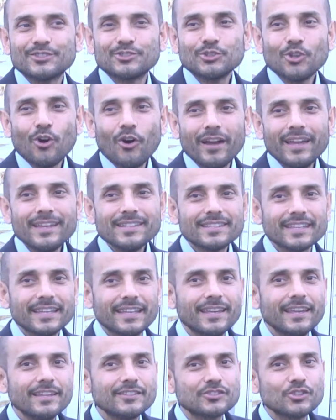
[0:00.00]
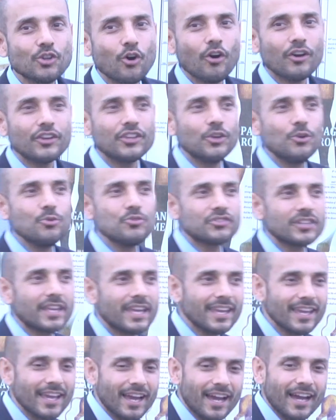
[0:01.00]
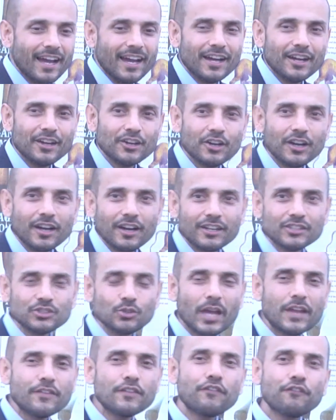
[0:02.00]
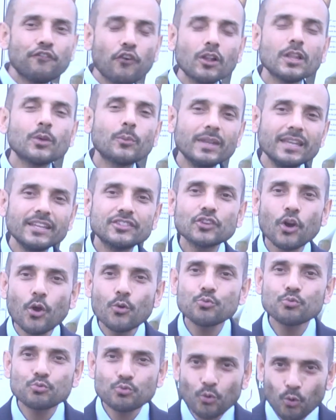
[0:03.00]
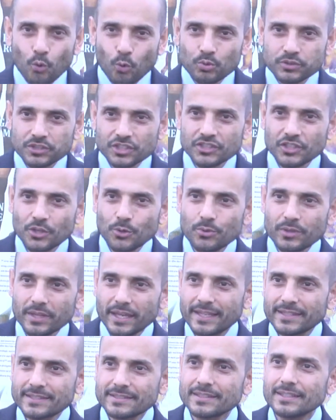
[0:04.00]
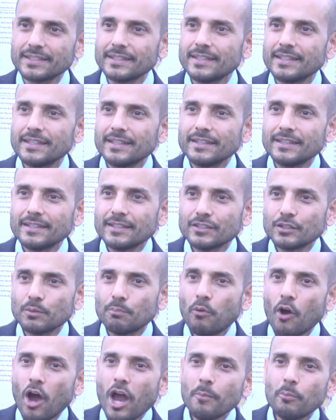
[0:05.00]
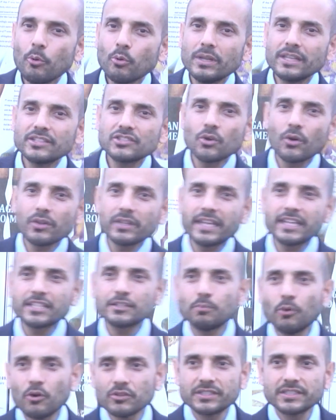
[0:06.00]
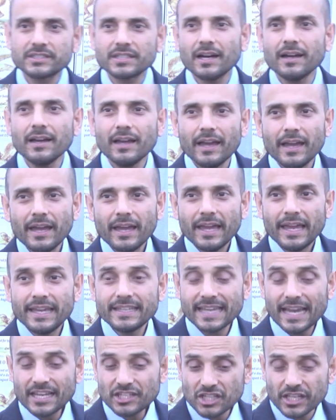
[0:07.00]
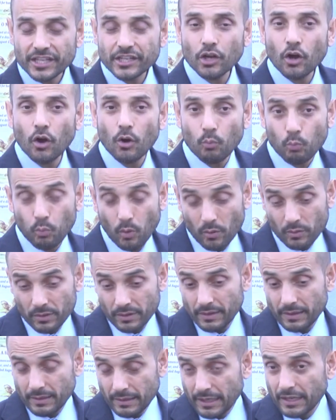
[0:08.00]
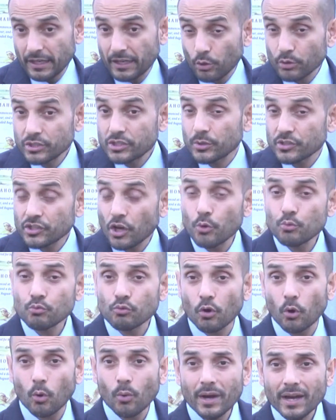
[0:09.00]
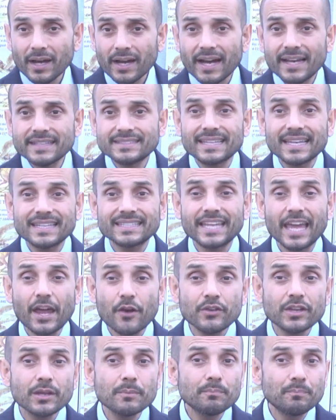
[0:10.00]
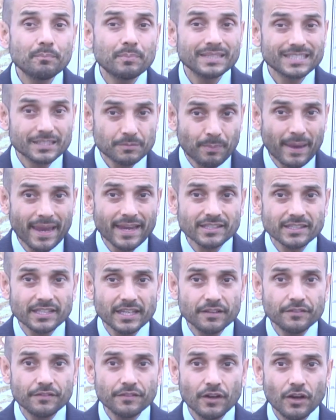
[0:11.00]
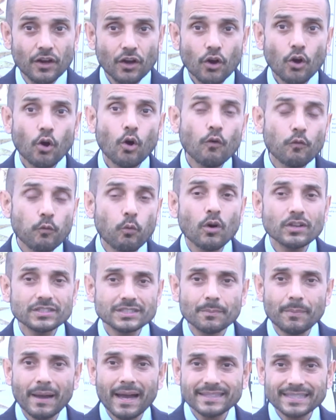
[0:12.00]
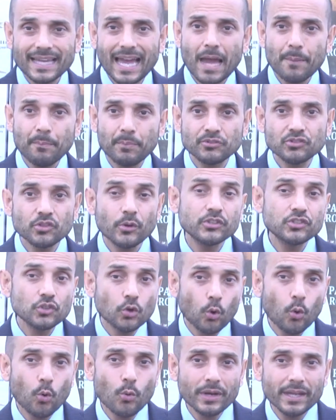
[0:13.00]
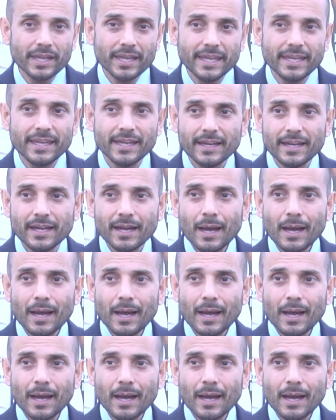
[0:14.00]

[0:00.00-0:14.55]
not, is he? He's not using, he's not even following his own rule to do this. The Bible is not the expositor. He's actually got what, according to his own rule, a sectarian perspective of what's about to happen. So he's already